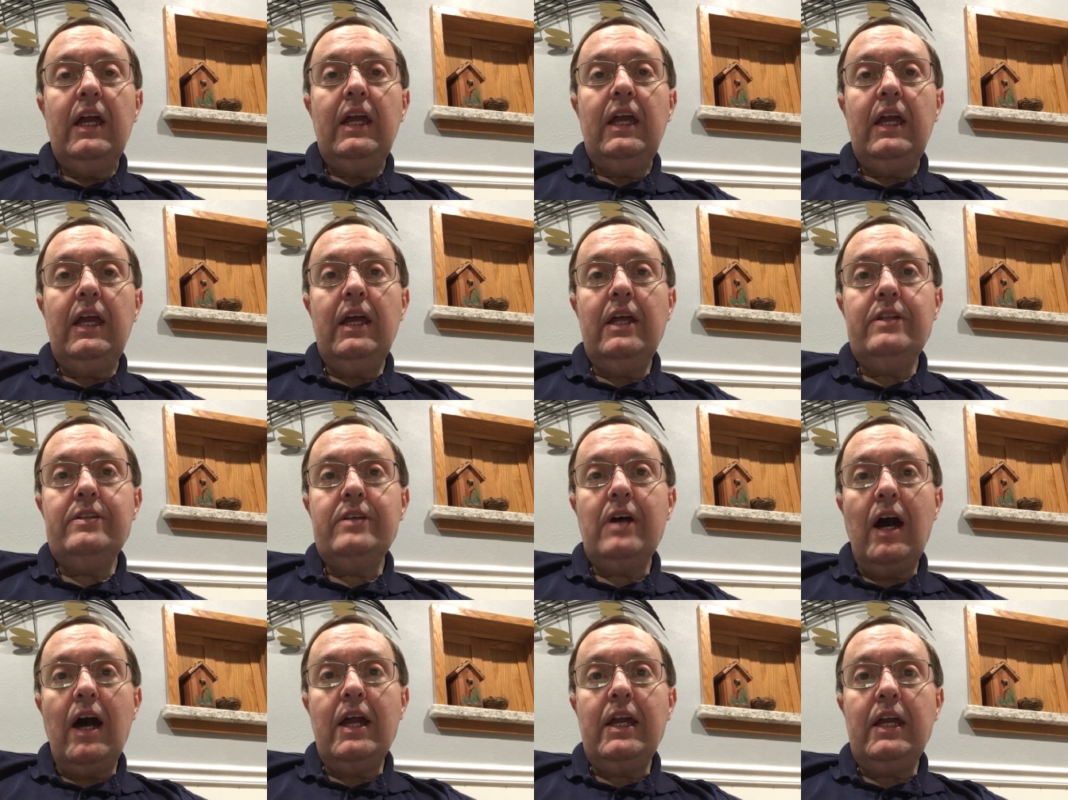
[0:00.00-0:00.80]
In
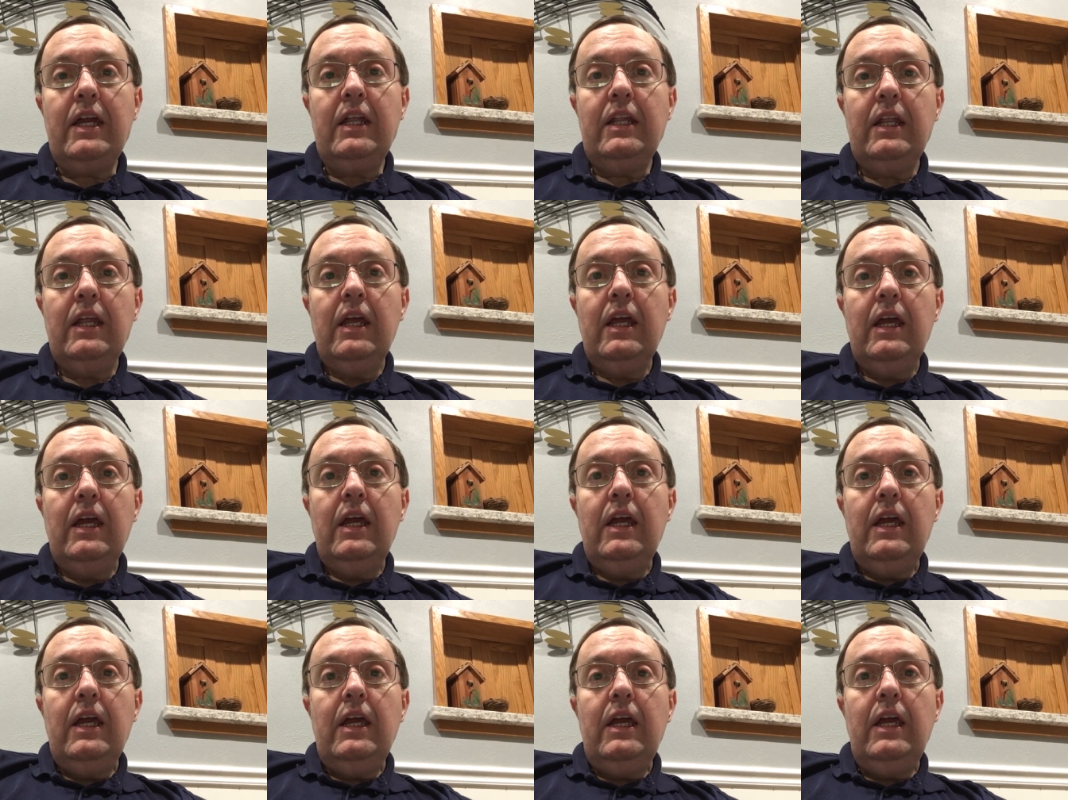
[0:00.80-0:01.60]
dying,
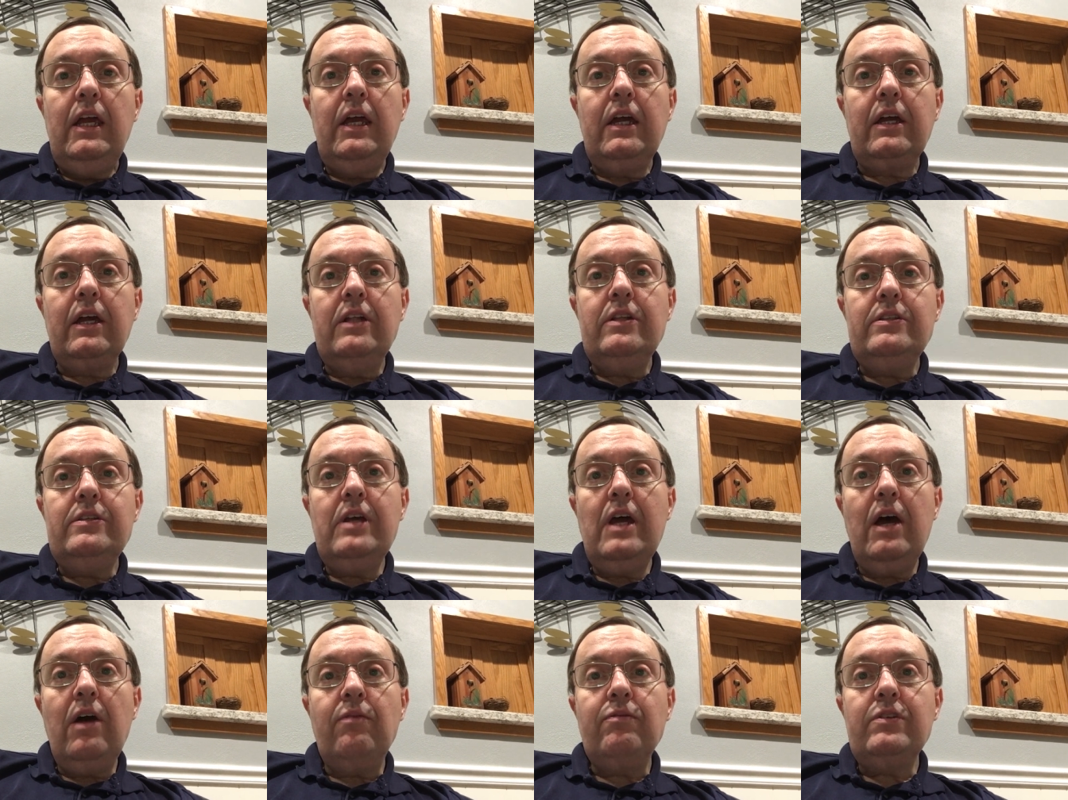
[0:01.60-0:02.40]
he
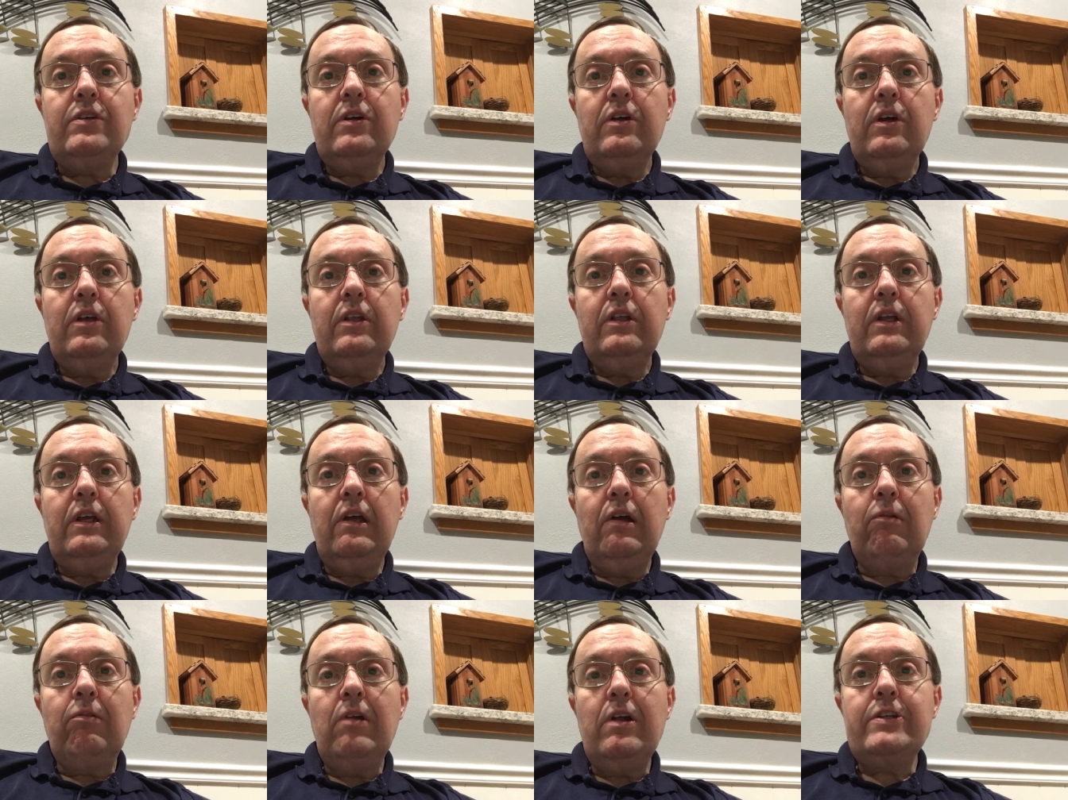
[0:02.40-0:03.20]
condemned the
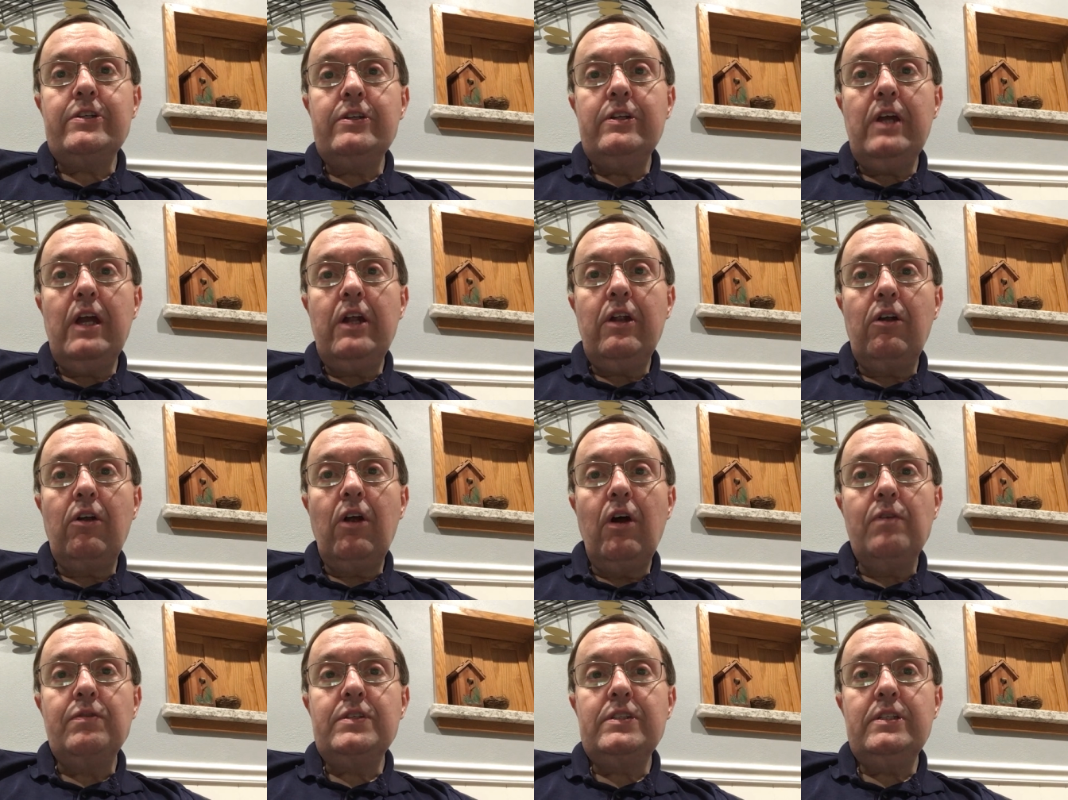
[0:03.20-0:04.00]
originator
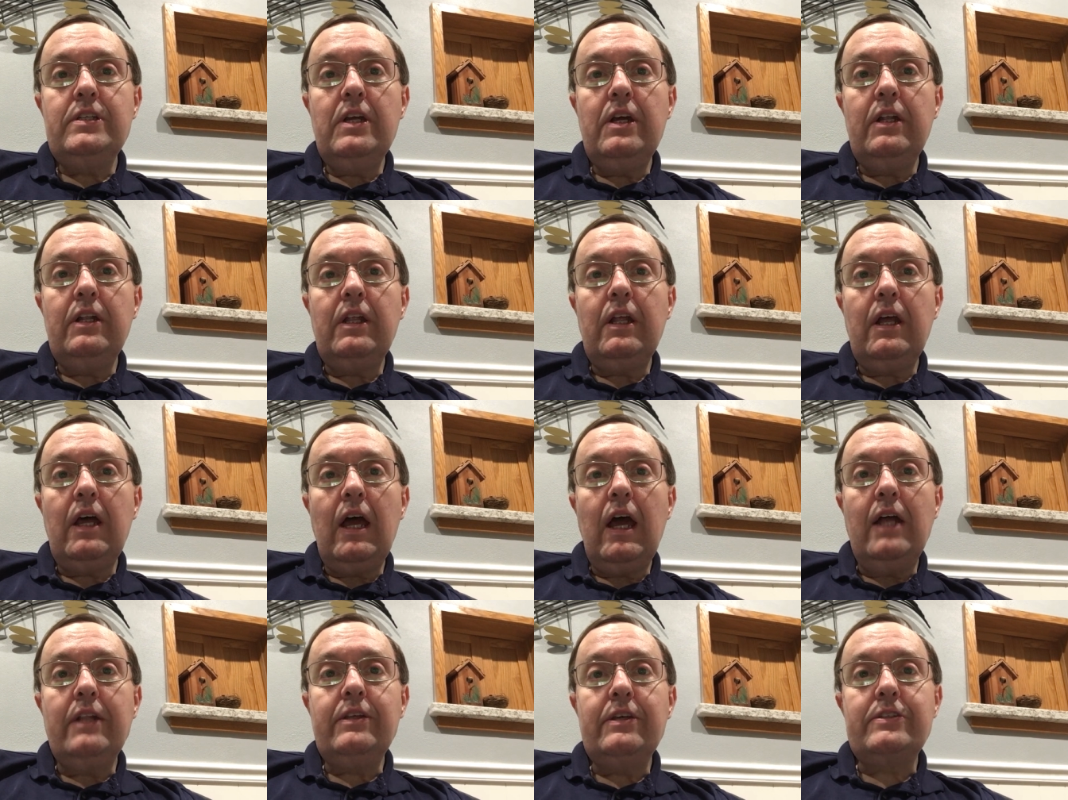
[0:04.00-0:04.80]
of sin
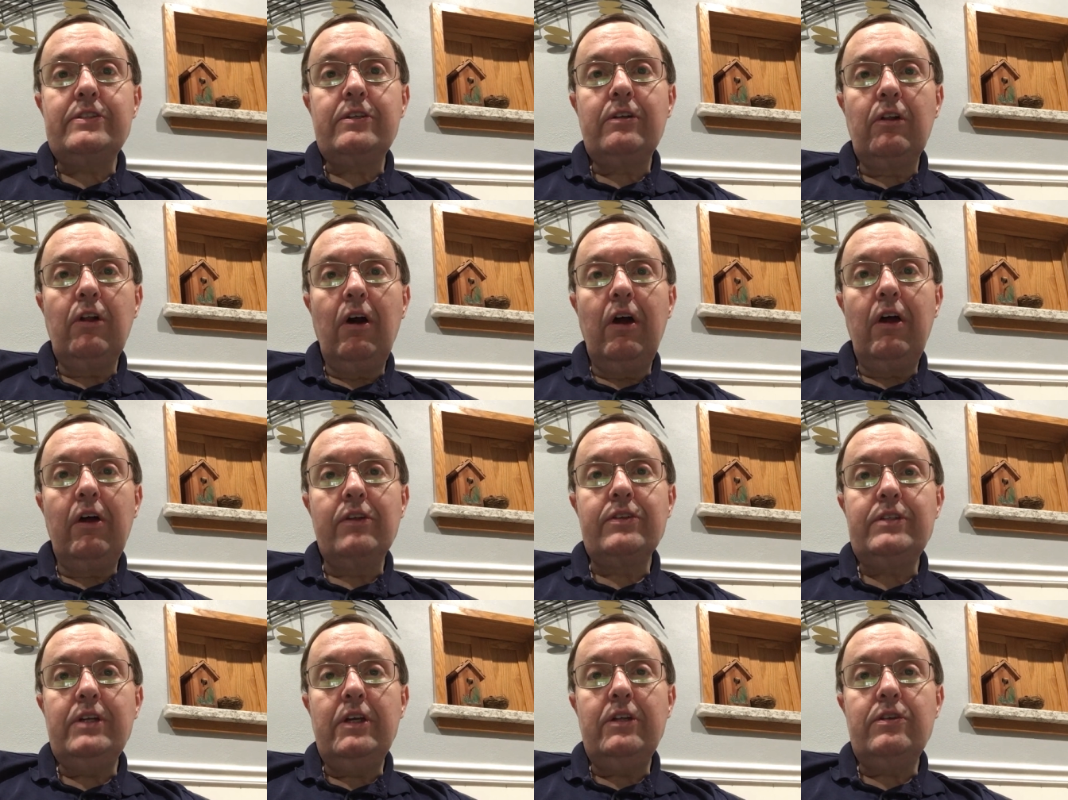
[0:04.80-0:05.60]
and
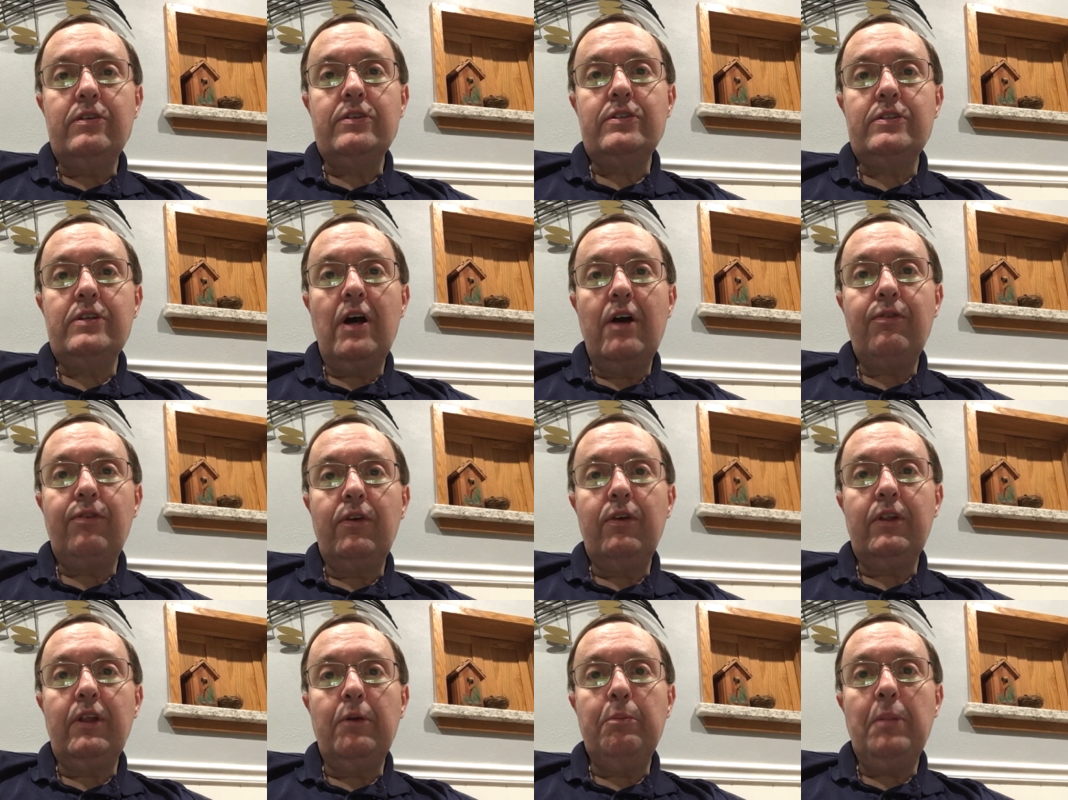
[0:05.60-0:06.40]
disloyalty to
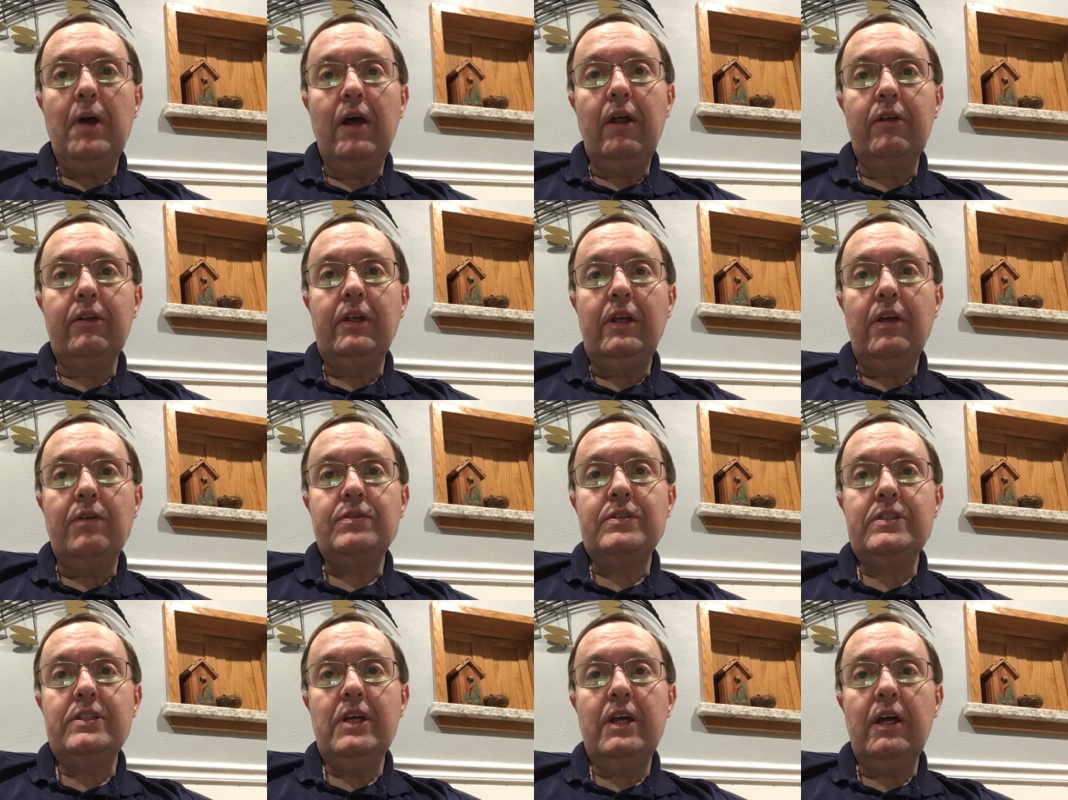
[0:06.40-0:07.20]
suffer the penalty of
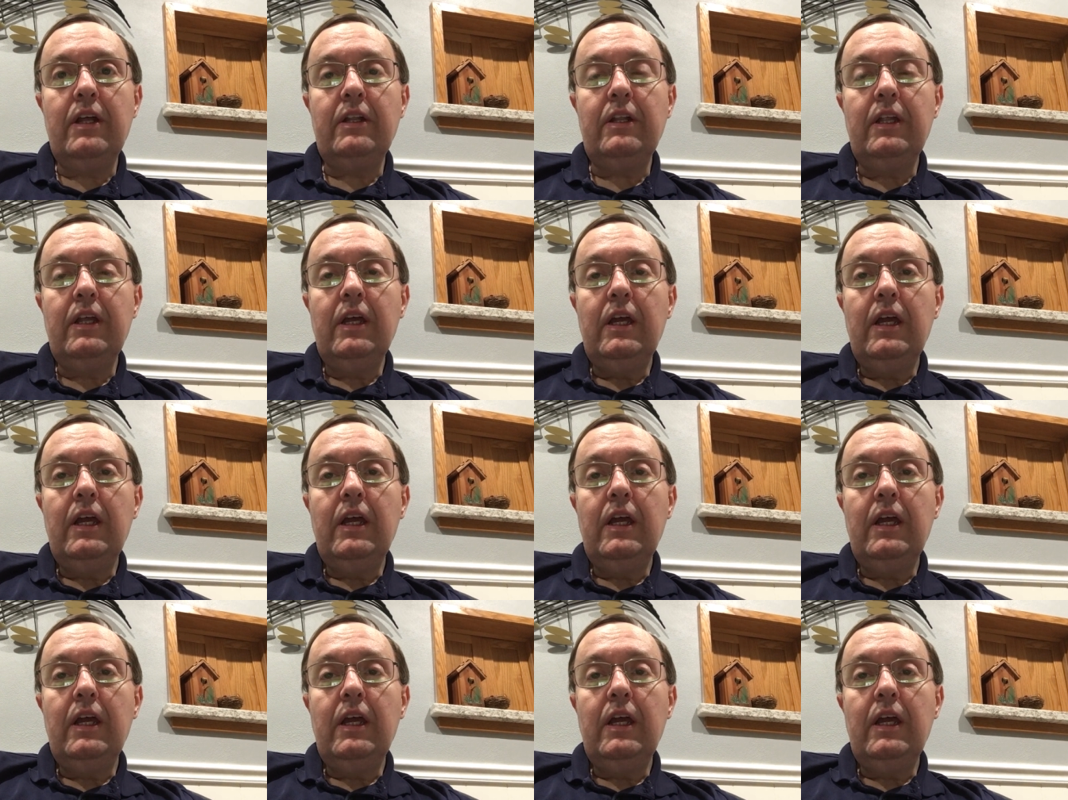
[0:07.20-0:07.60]
sin,